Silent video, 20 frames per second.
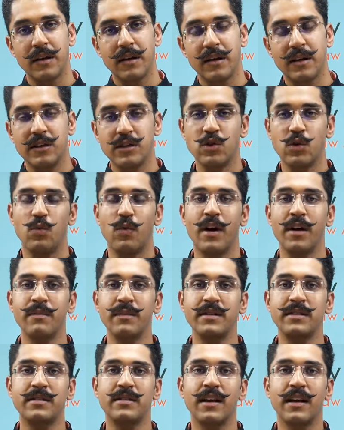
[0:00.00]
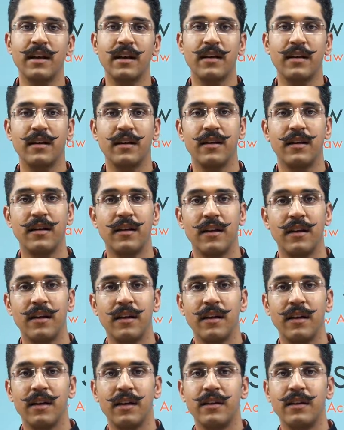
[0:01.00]
So one must think
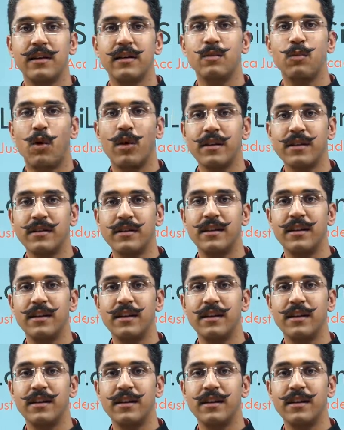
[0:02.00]
that what is the